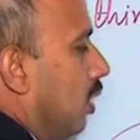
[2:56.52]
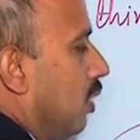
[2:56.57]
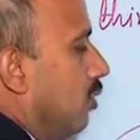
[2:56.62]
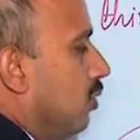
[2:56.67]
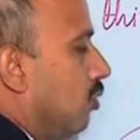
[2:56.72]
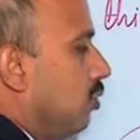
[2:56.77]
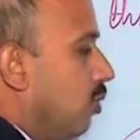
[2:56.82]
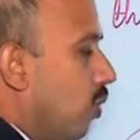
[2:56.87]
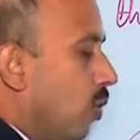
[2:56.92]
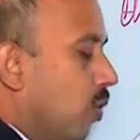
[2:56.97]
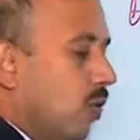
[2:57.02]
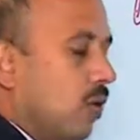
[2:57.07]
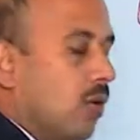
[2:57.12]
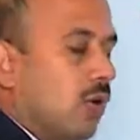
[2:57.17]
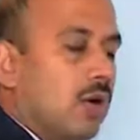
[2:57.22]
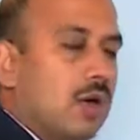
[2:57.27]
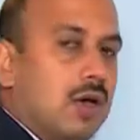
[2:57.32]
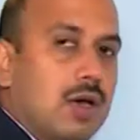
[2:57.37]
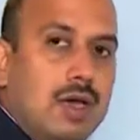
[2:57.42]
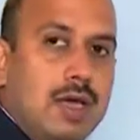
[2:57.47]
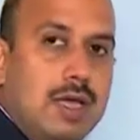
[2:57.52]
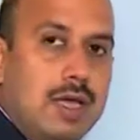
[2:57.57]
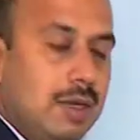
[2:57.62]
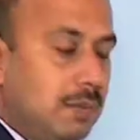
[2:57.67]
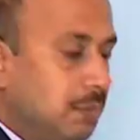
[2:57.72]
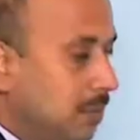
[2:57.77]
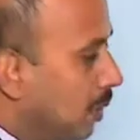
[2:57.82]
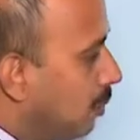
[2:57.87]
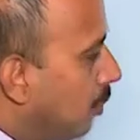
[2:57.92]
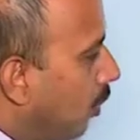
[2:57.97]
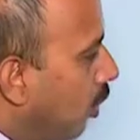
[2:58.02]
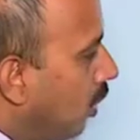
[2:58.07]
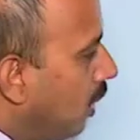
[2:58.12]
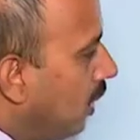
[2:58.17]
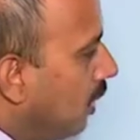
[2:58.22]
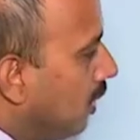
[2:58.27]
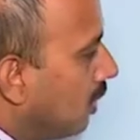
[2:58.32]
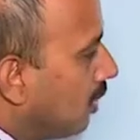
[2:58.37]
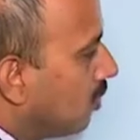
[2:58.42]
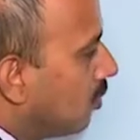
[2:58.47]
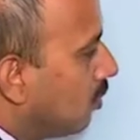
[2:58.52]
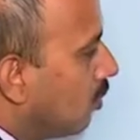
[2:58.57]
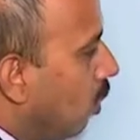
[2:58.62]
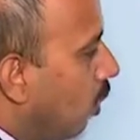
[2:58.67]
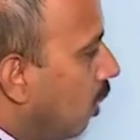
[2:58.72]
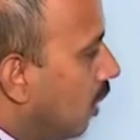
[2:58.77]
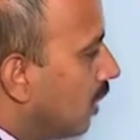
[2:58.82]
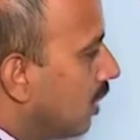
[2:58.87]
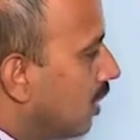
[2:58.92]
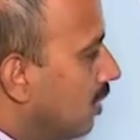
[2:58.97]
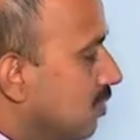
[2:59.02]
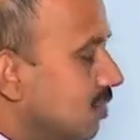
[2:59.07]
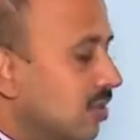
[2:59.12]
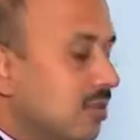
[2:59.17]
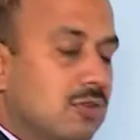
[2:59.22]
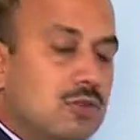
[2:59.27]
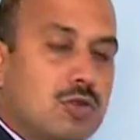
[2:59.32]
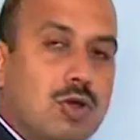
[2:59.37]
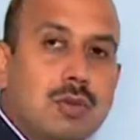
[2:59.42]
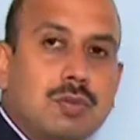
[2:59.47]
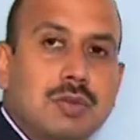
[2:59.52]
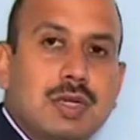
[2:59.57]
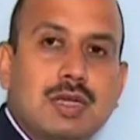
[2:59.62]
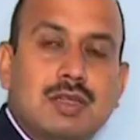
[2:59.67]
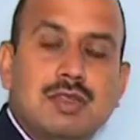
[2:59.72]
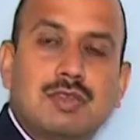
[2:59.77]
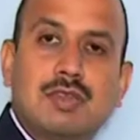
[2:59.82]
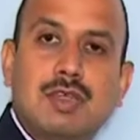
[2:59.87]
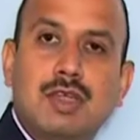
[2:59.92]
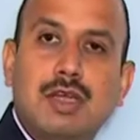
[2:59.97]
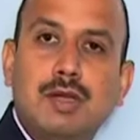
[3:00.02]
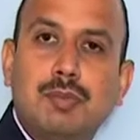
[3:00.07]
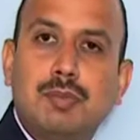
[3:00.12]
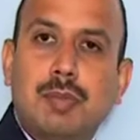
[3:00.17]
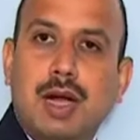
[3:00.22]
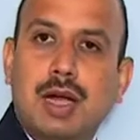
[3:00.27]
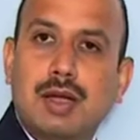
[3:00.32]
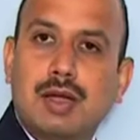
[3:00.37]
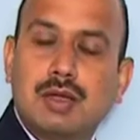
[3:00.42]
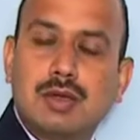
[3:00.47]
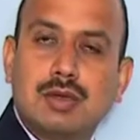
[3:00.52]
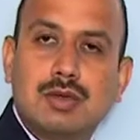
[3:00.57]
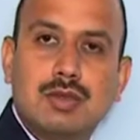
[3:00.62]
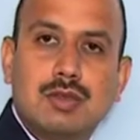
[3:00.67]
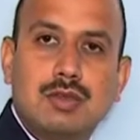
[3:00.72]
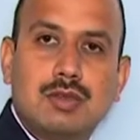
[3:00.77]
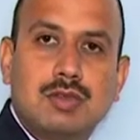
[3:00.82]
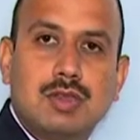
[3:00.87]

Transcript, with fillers: So, if the body does not consist of the discrete particles,